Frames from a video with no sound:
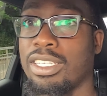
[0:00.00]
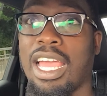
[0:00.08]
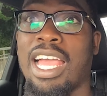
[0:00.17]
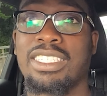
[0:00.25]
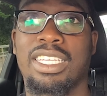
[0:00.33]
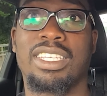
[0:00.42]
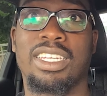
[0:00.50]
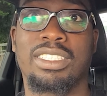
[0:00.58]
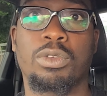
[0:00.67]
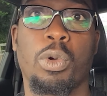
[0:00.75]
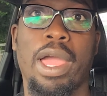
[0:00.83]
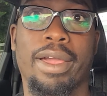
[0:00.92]
As I said, it's
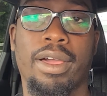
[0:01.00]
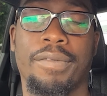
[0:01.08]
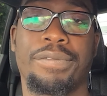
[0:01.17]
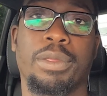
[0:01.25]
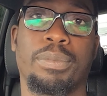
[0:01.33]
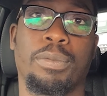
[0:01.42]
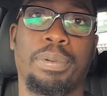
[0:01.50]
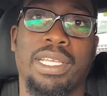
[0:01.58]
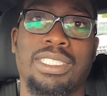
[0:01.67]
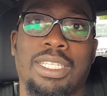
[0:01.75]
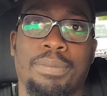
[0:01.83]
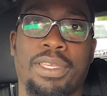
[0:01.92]
quite a comfortable
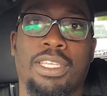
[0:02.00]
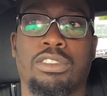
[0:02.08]
place to be.